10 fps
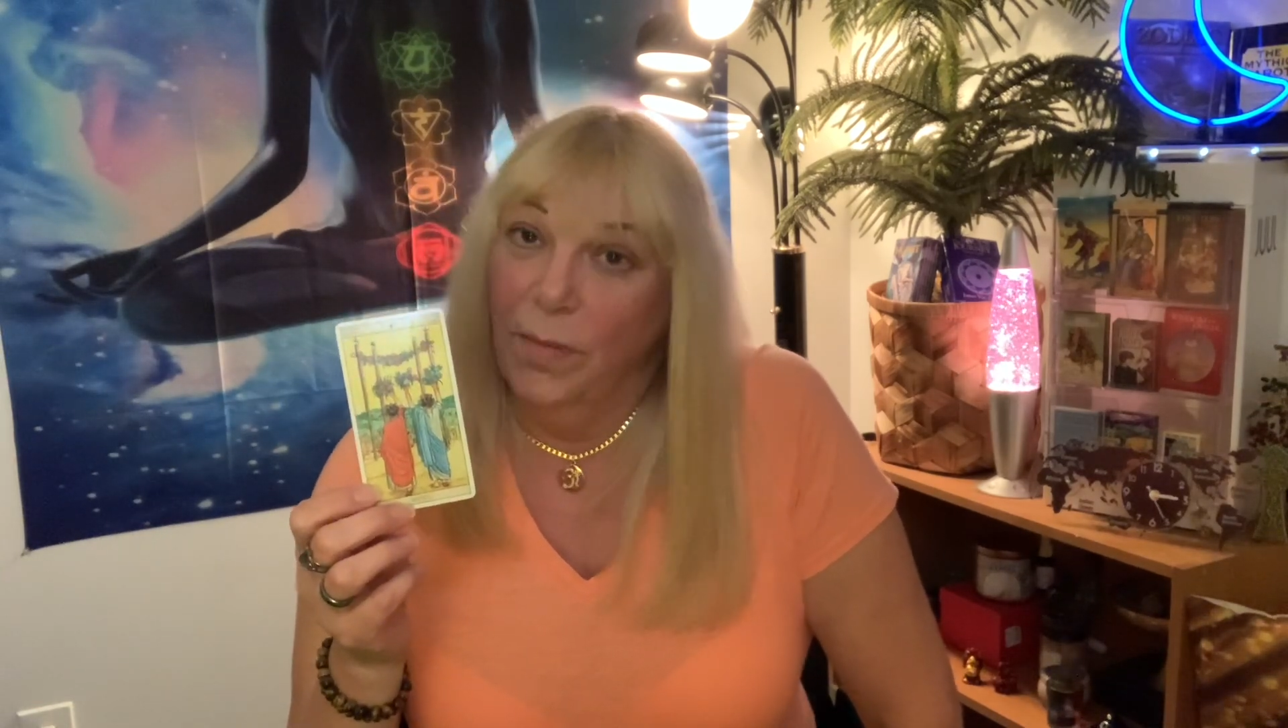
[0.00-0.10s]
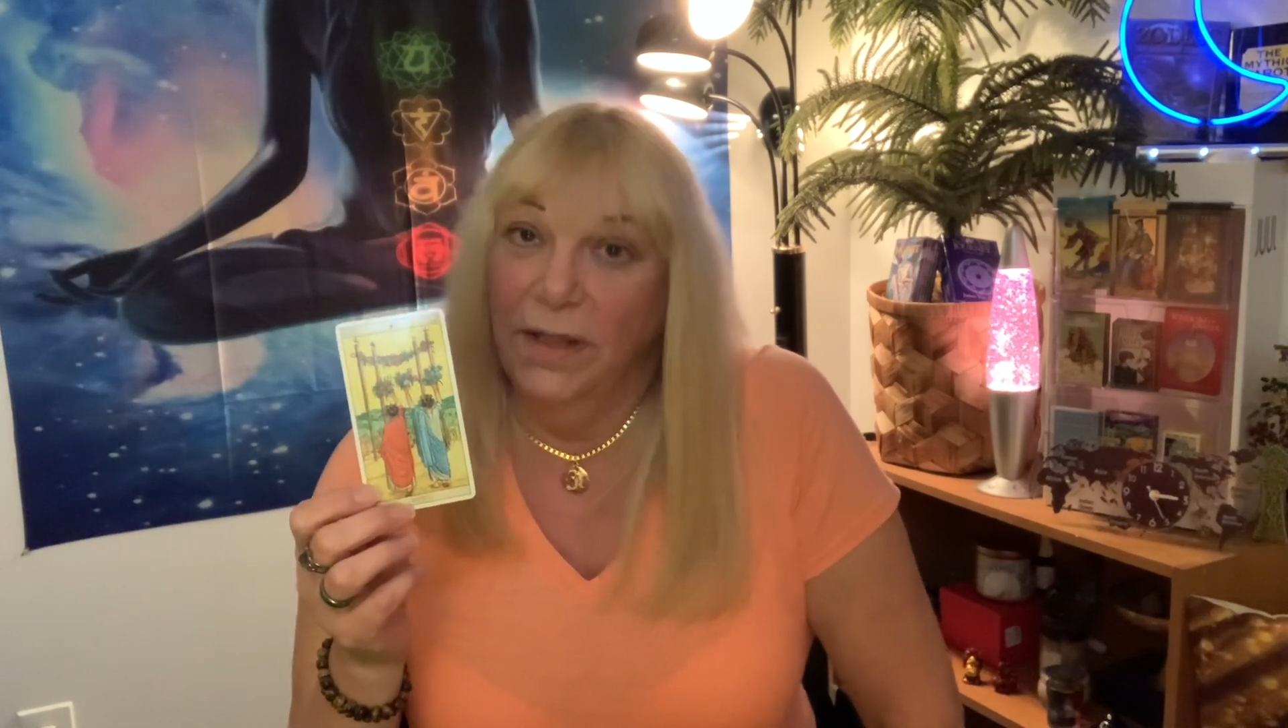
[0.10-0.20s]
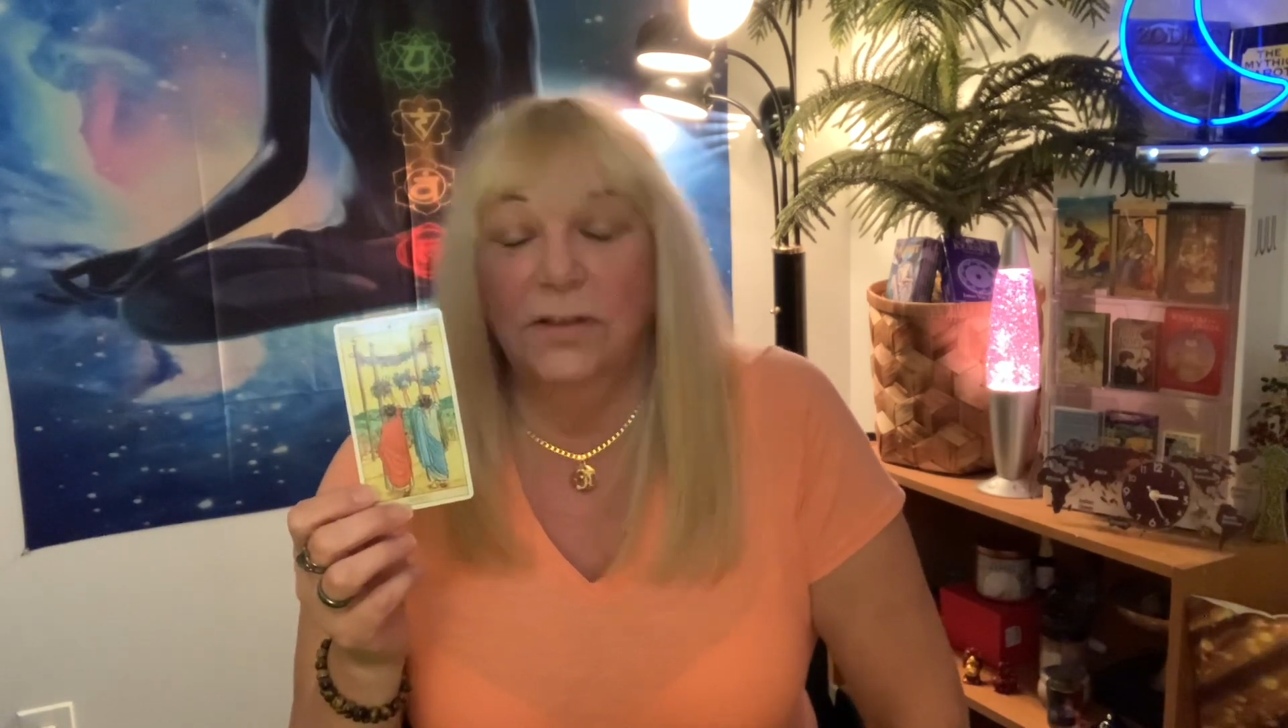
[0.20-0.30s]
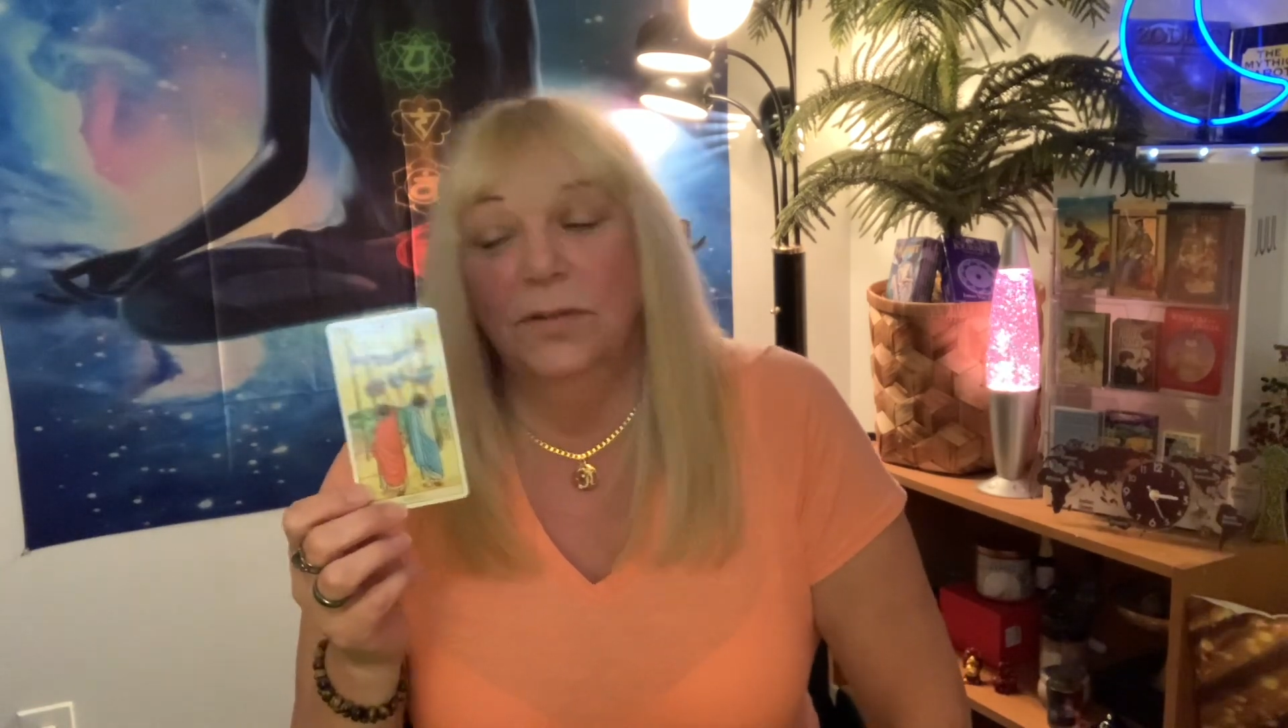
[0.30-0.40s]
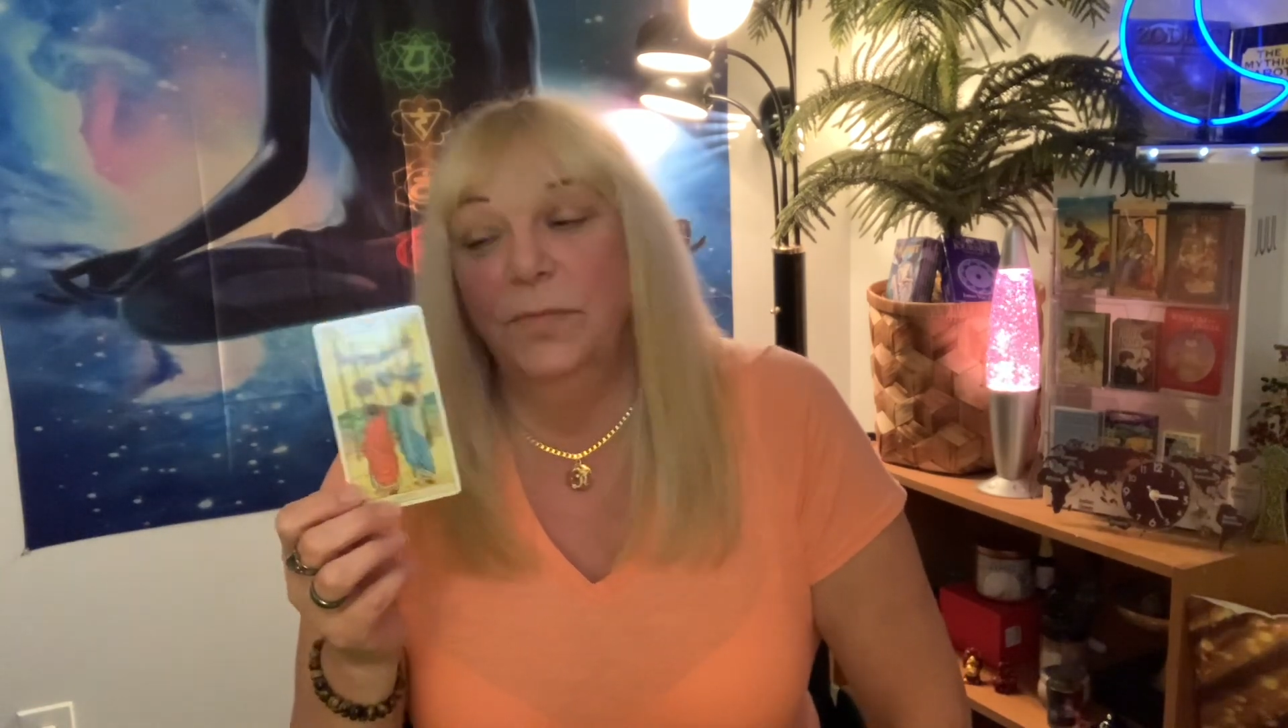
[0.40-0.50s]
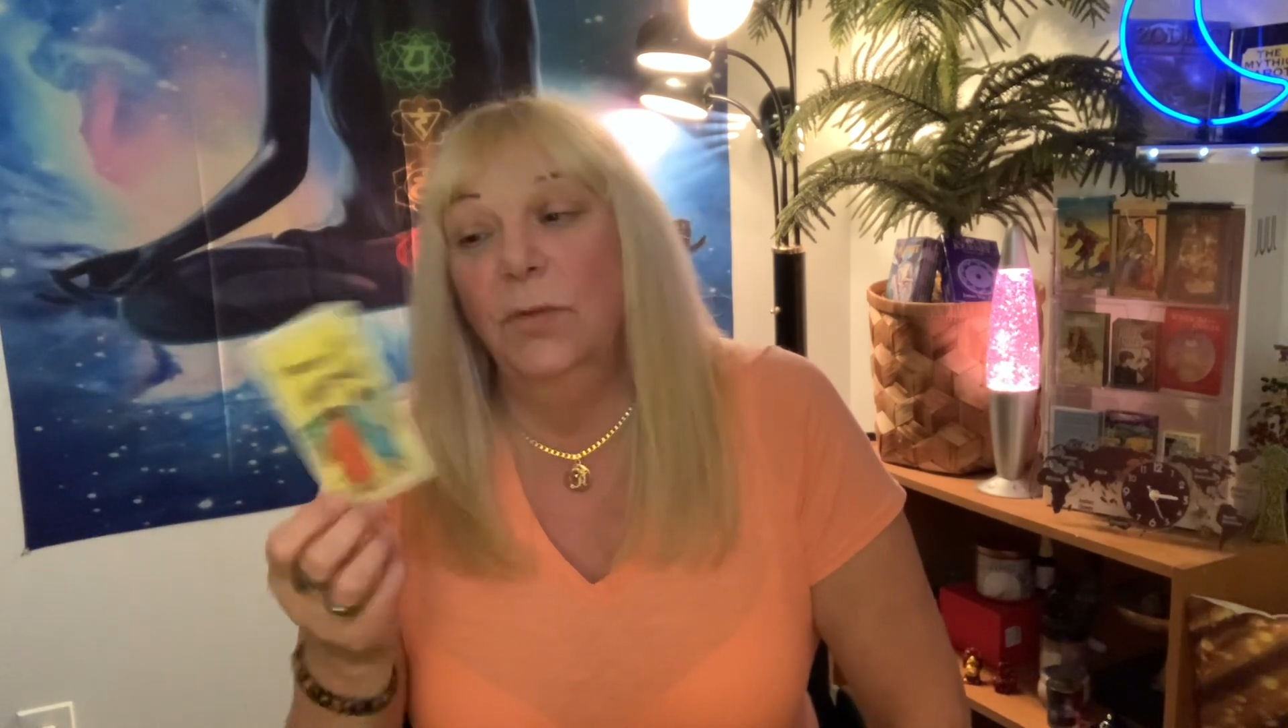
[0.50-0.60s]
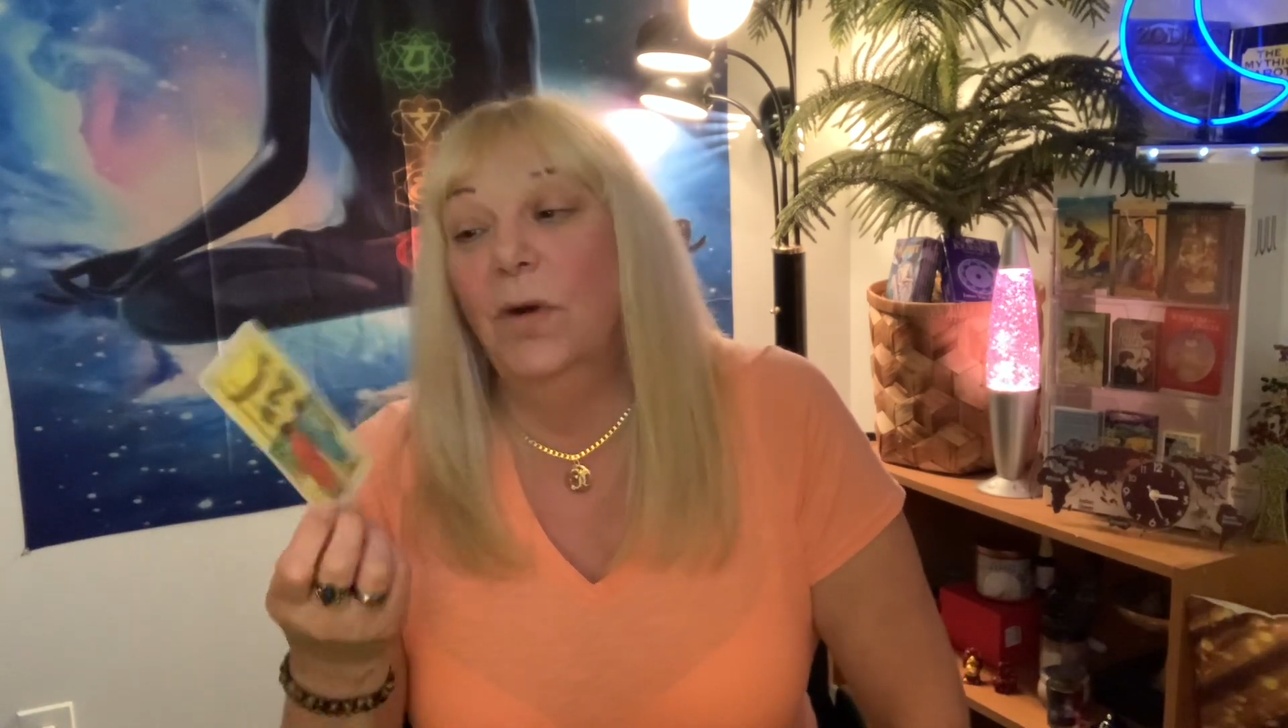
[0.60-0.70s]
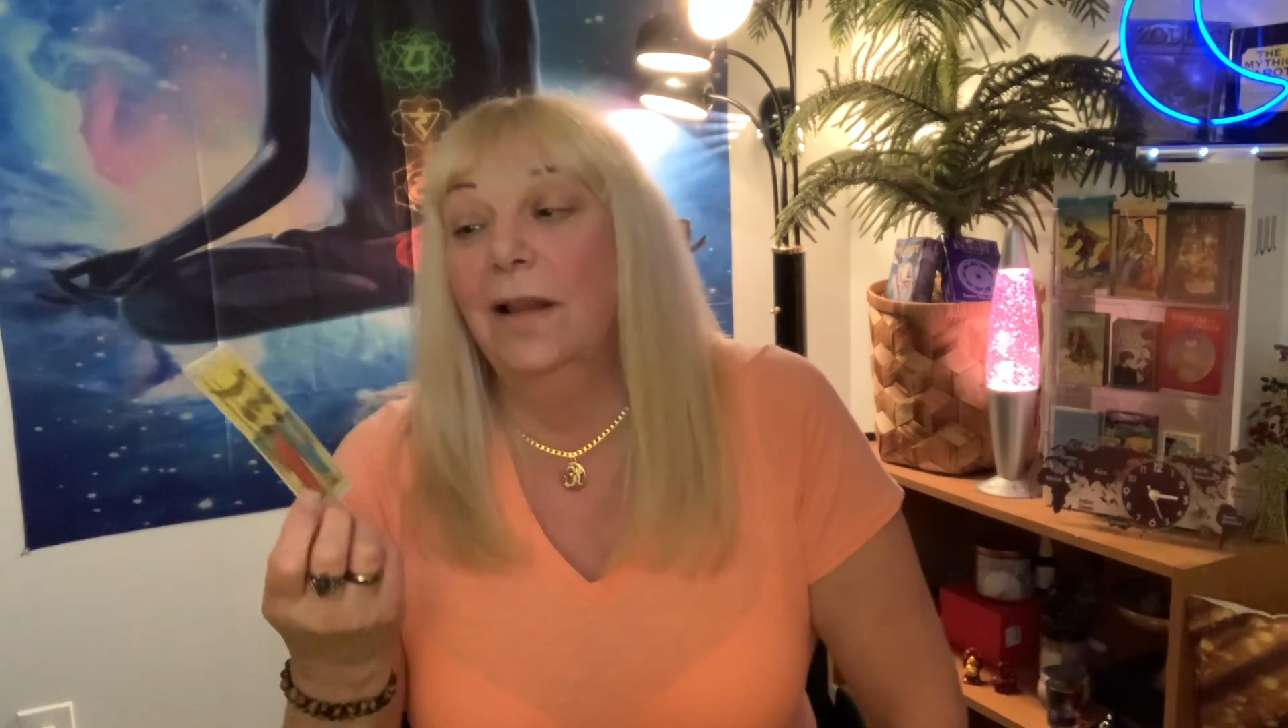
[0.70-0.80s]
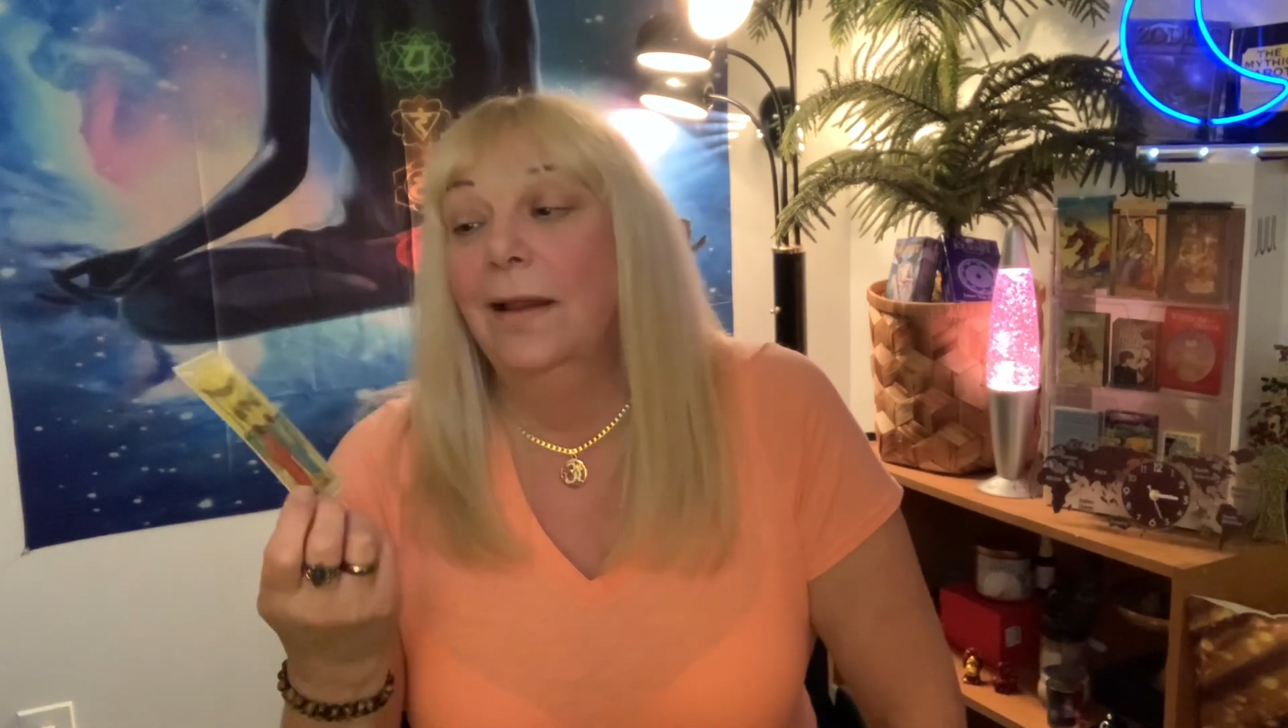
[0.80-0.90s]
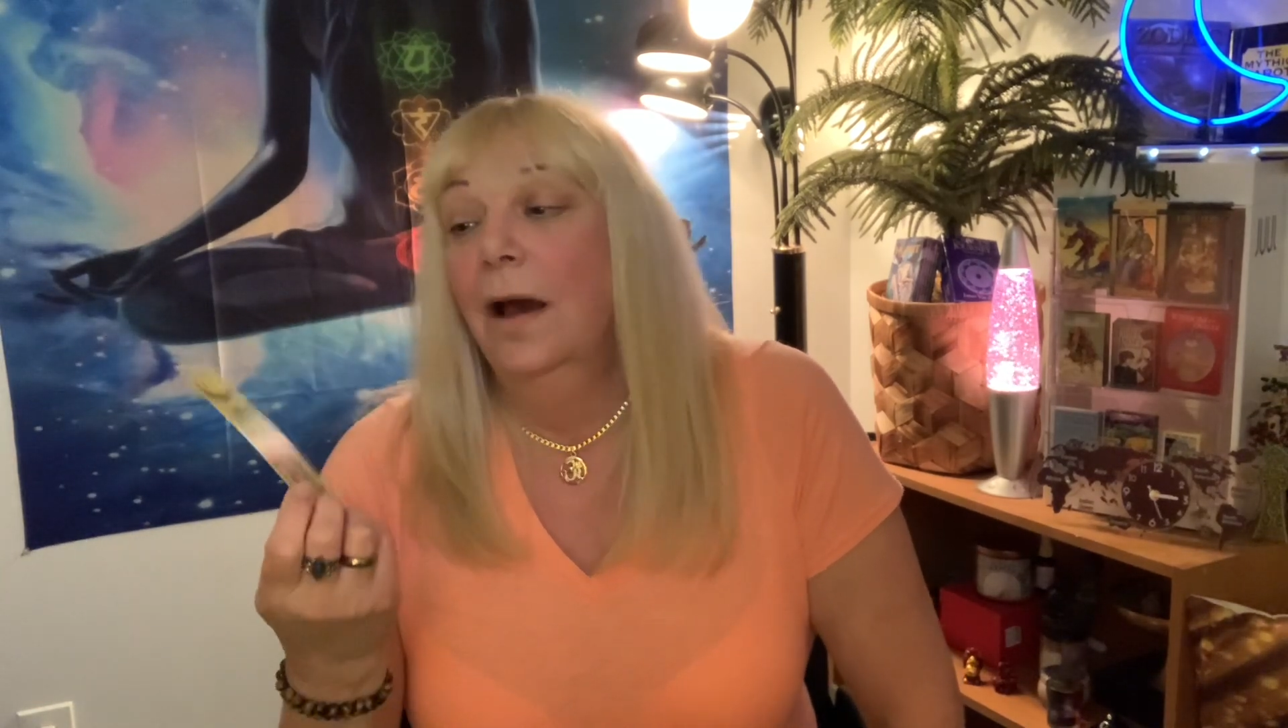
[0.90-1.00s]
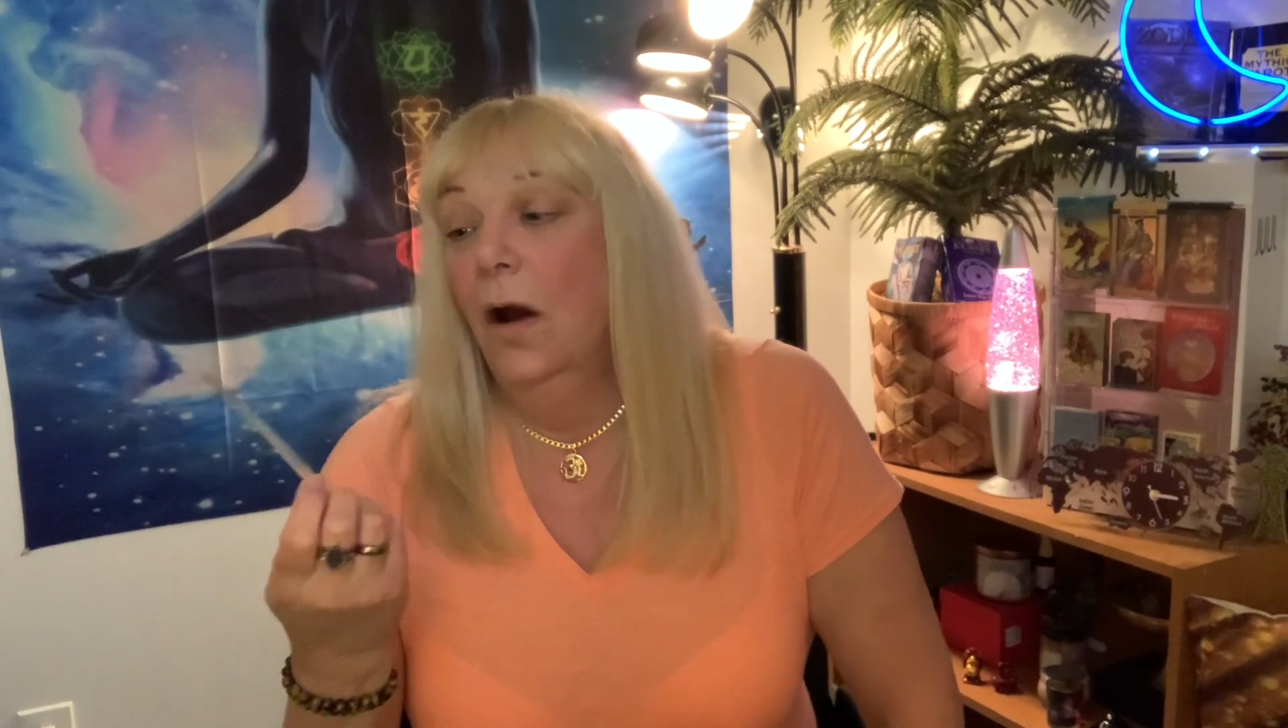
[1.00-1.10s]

It could be, well,